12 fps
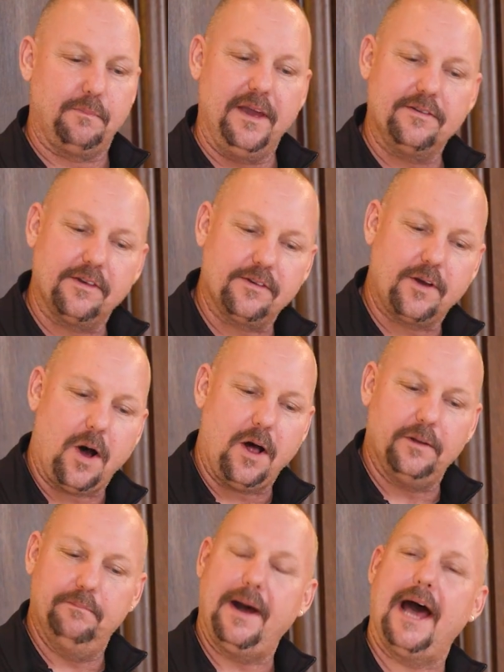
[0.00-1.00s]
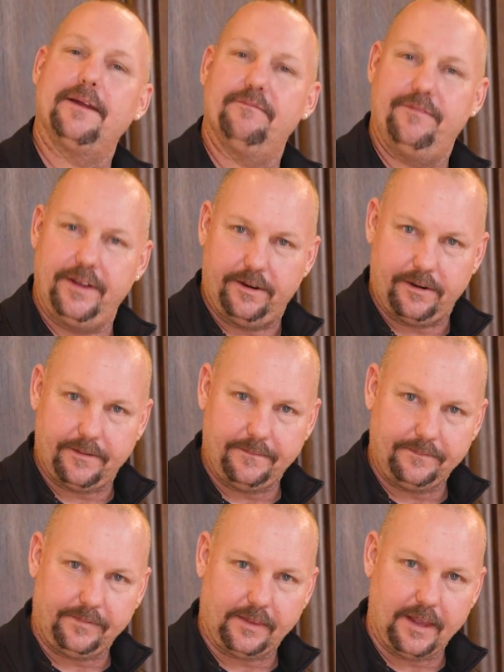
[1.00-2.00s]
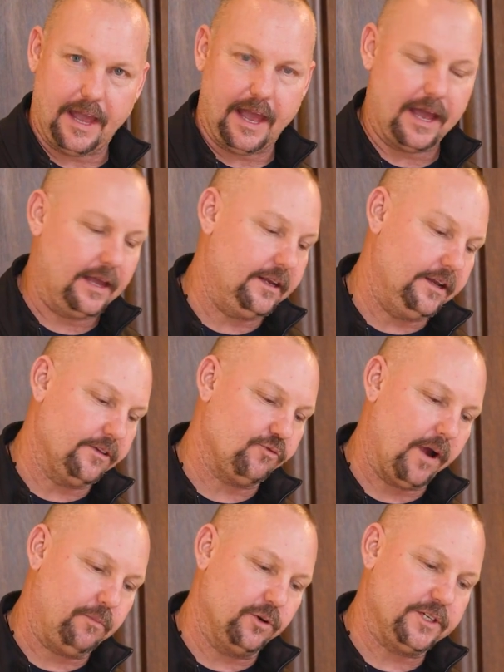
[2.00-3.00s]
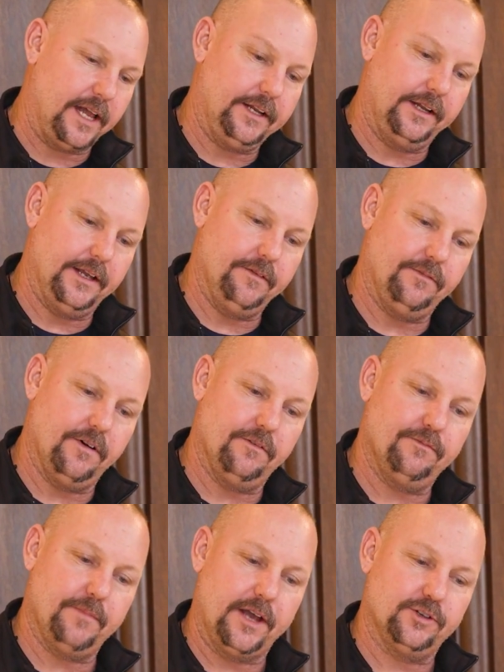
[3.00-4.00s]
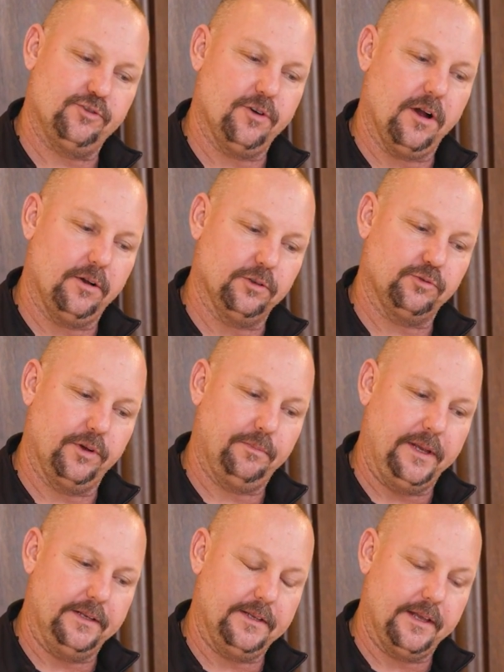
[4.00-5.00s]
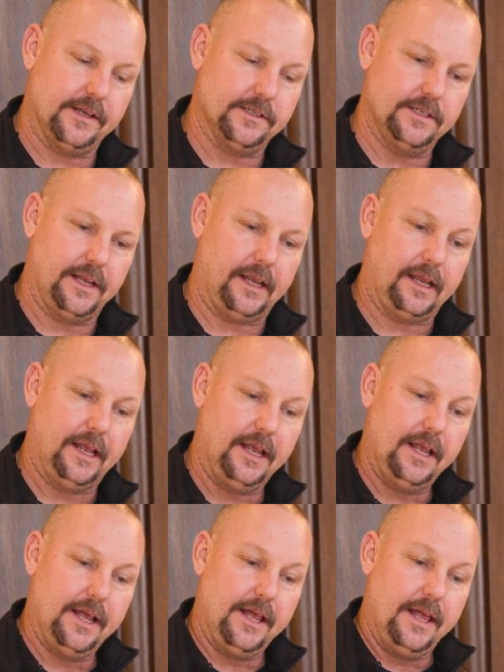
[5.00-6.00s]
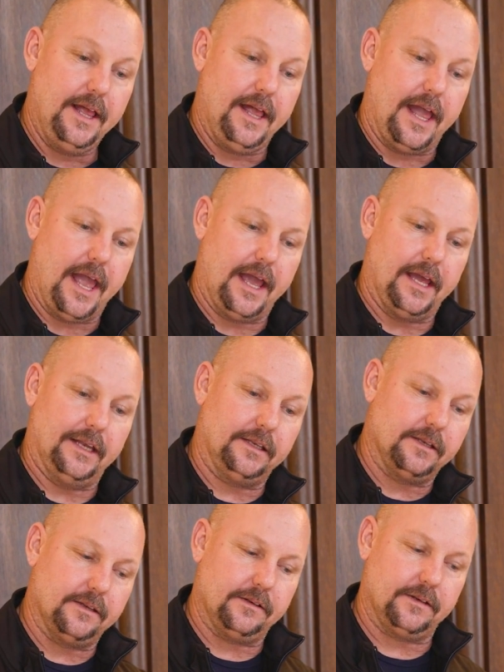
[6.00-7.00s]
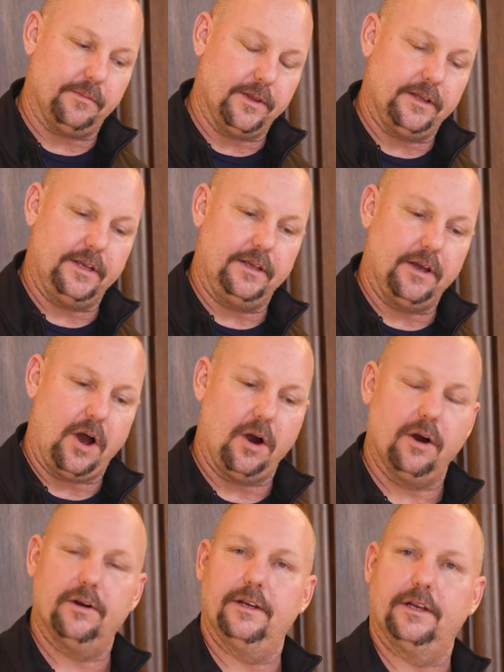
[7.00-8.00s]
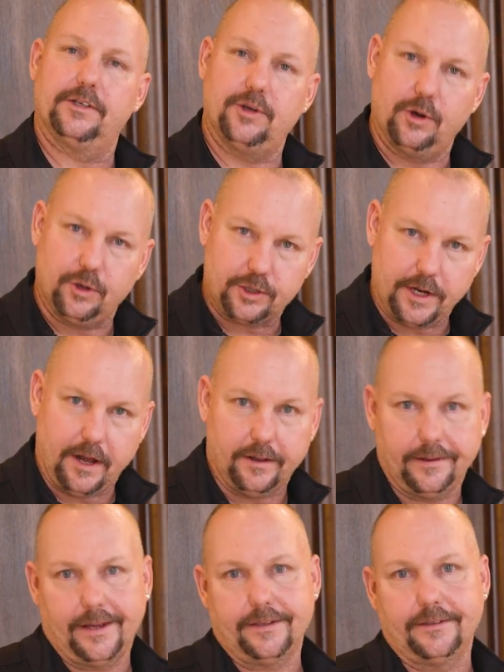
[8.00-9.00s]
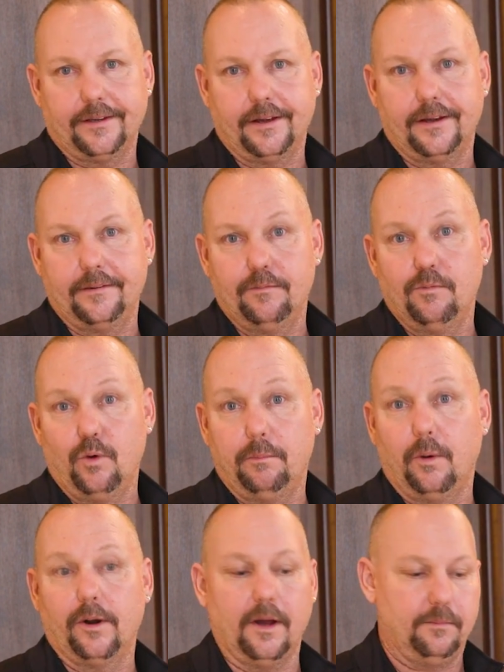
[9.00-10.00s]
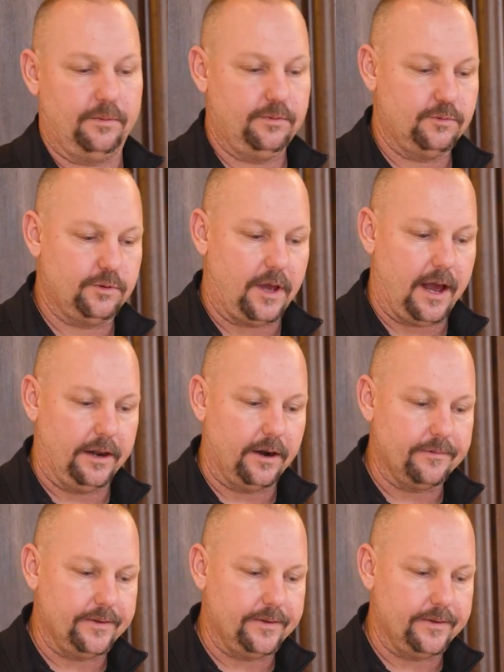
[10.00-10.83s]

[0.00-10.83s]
piece is called Bottom Feeder, and it is representative of my struggles with PTSD and some of the hard external shell that we put up to hide our